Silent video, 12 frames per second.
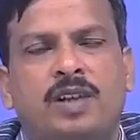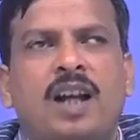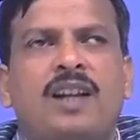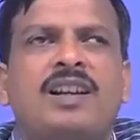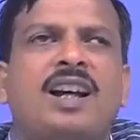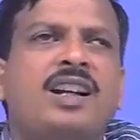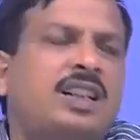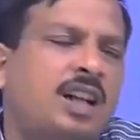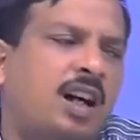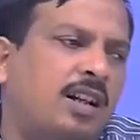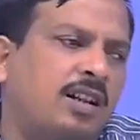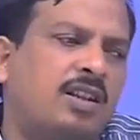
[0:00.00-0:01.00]
and there is
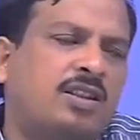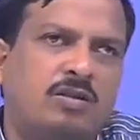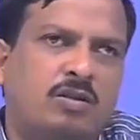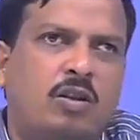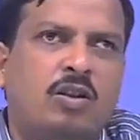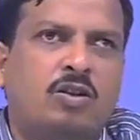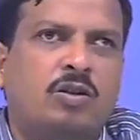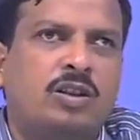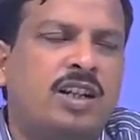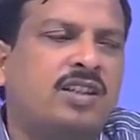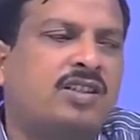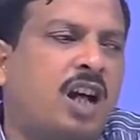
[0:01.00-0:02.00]
others also.
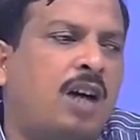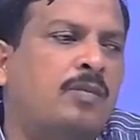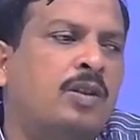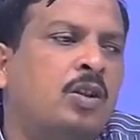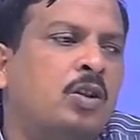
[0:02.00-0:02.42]
There is some